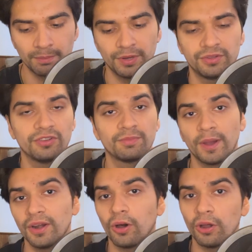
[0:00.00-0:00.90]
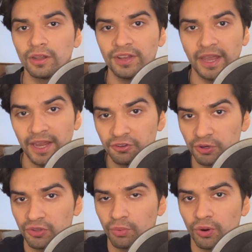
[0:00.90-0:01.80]
But despite all of the
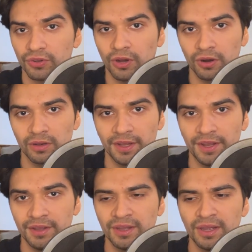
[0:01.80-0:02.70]
hatred towards Arlay,